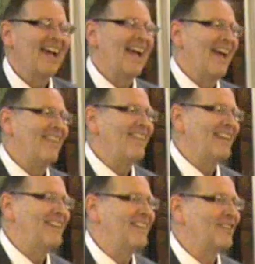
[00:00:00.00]
And then
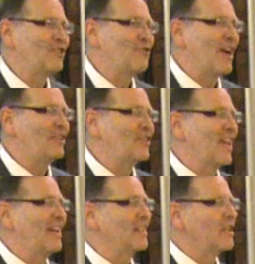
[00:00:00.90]
they did this strange
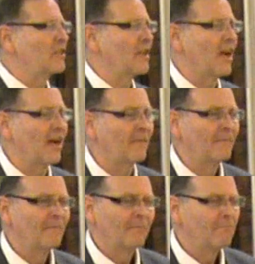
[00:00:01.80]
thing. He says,
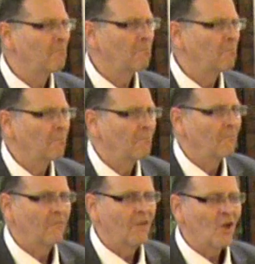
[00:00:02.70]
uh,
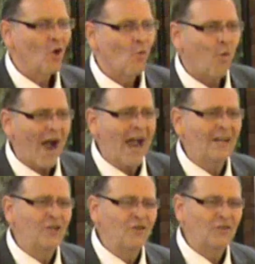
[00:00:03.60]

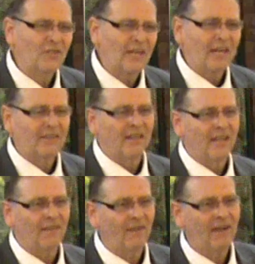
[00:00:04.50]
Why do you seek the
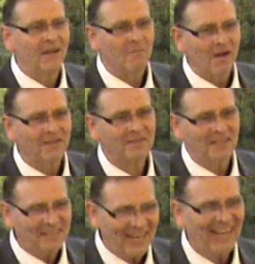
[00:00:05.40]
living amongst
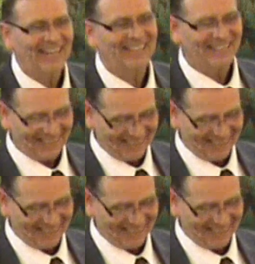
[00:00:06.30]
the dead?